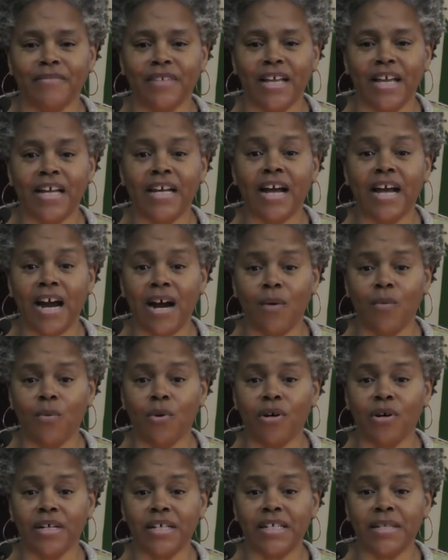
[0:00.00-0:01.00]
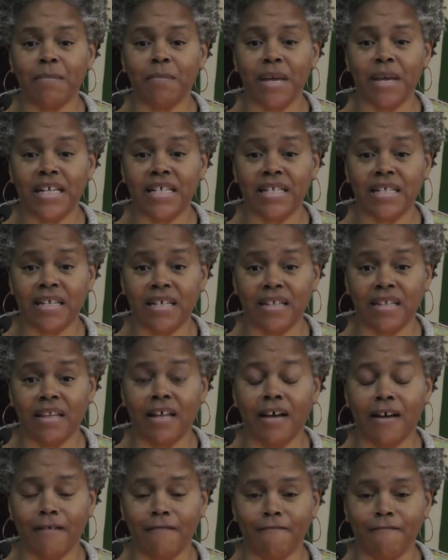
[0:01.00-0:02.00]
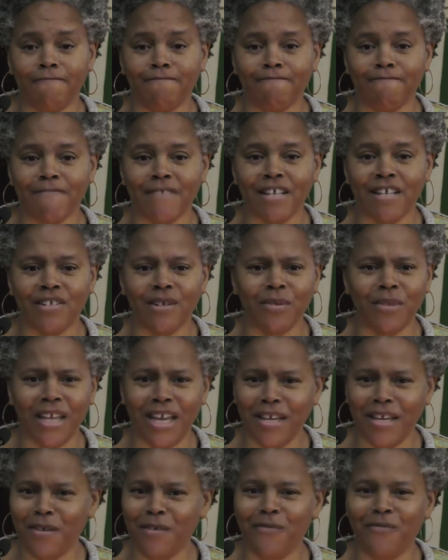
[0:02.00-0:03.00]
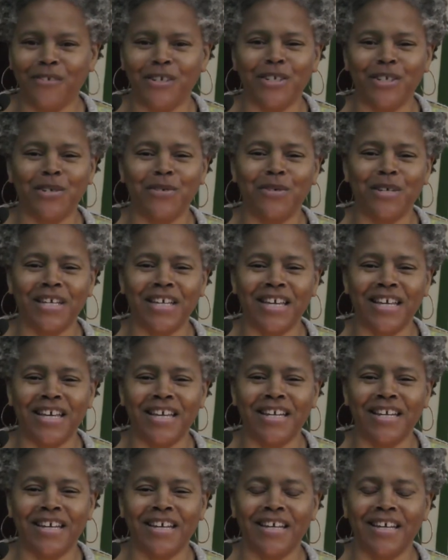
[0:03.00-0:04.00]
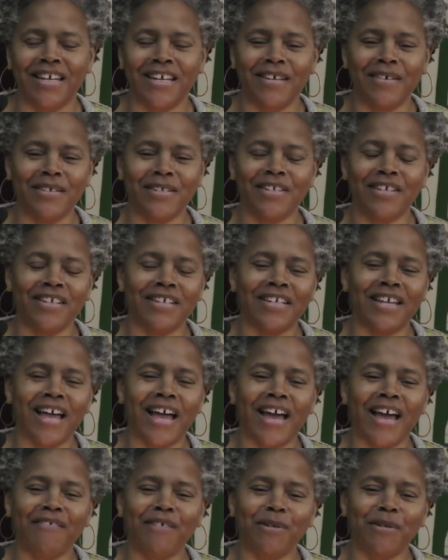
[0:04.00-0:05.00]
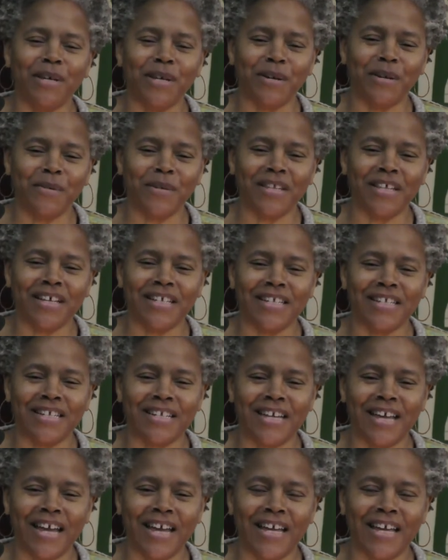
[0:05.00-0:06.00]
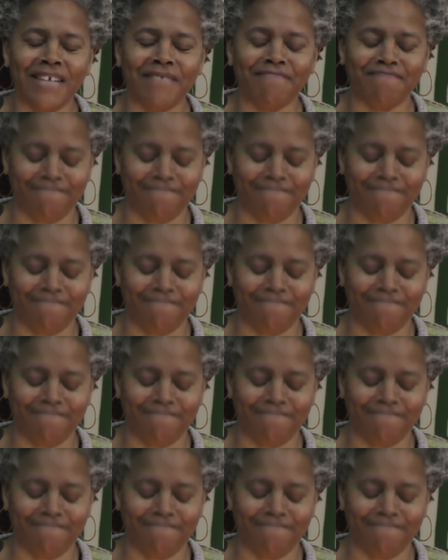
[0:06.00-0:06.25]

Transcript: and our work is based in love. So thank you for tuning in. It was good to have you here with us today.